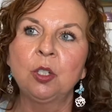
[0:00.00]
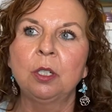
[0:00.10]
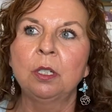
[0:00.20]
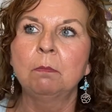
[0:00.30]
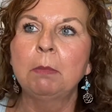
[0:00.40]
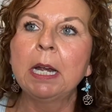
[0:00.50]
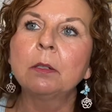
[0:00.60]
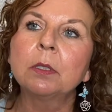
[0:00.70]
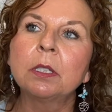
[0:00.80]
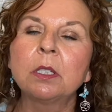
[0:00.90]
to the
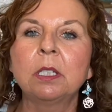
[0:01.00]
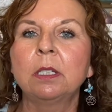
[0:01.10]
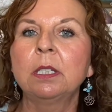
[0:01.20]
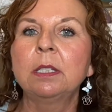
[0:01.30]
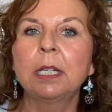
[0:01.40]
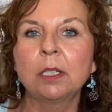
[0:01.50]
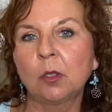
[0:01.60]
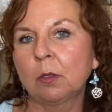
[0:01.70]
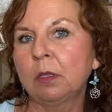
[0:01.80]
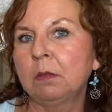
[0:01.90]
mountains to the
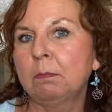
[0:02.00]
desert,